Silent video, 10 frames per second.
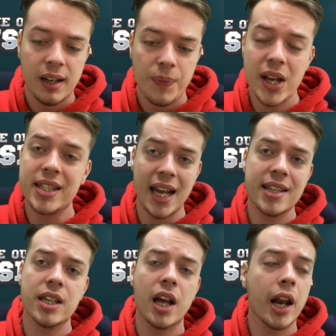this
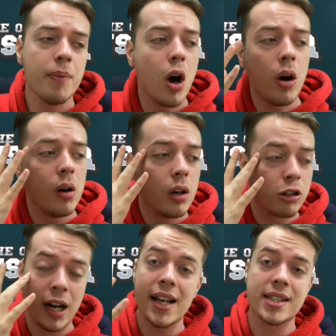isn't, and I'm not
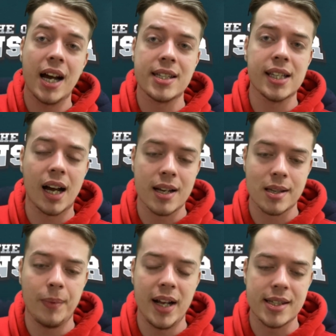criticizing Carson
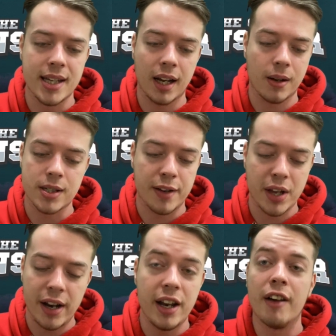Wentz here because I've
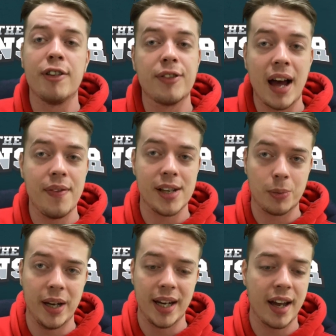done enough of that this
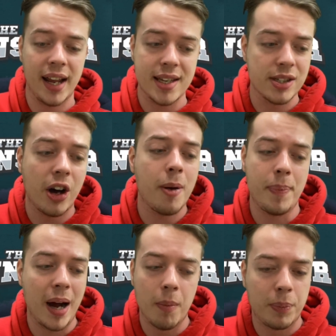week. And it's not
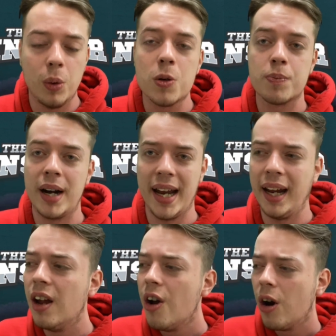about ball spreading
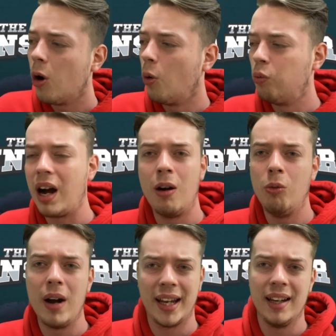or route
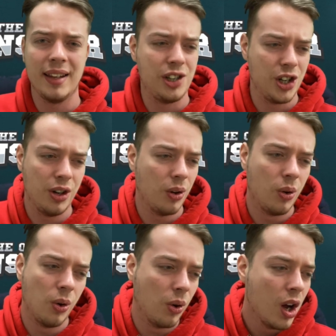recognition
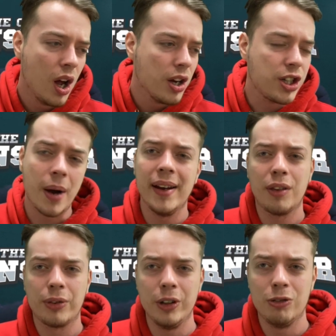or going
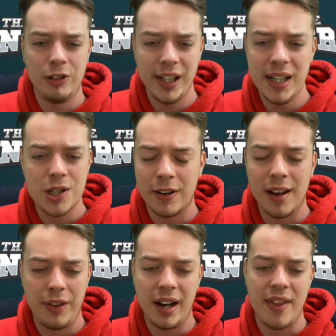through reads or
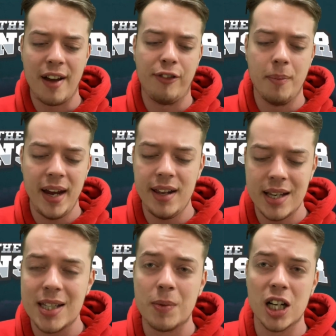anything like that. For me, this
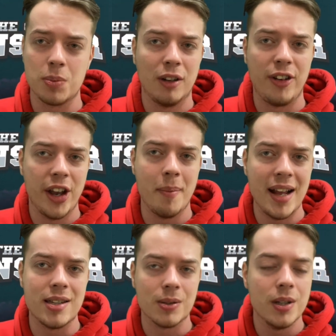is much more
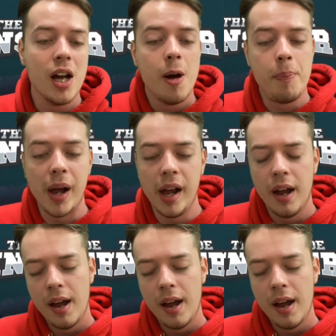fundamental. But